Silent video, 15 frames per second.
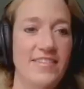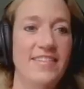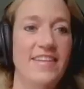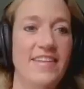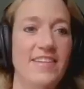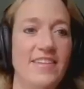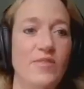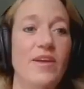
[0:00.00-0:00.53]

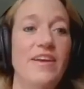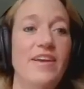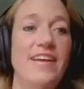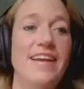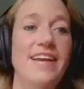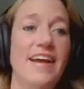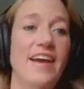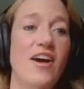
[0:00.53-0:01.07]
That's why you need
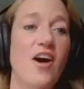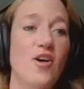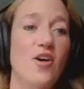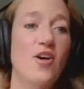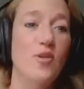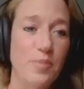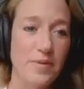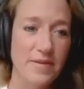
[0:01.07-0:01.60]
high
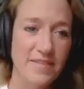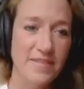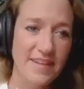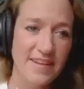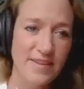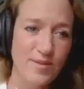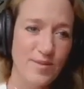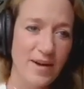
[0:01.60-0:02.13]
hope.
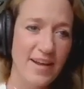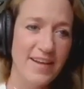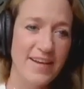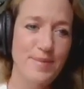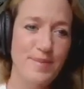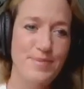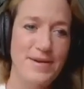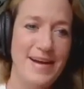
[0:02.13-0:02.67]
That's why you got
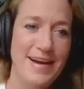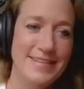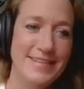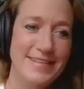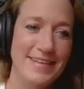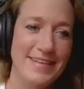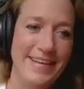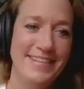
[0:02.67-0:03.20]
to
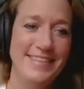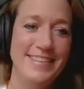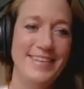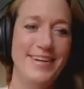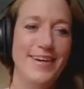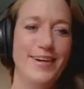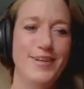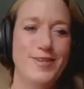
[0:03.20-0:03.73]
practice
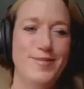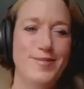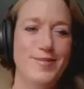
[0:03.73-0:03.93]
your hope